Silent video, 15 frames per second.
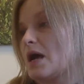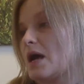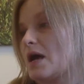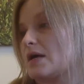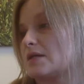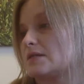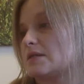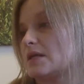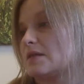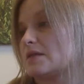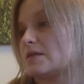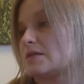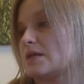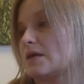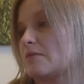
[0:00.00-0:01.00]
I say the
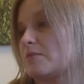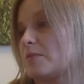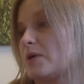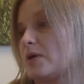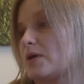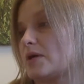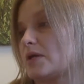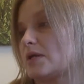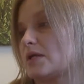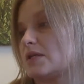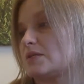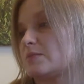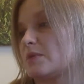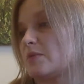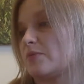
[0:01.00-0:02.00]
second part in
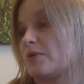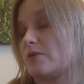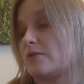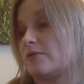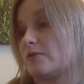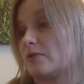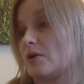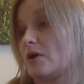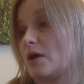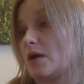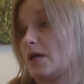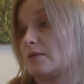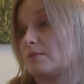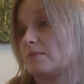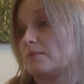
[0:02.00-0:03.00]
case my brother
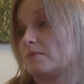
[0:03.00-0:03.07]
forgot,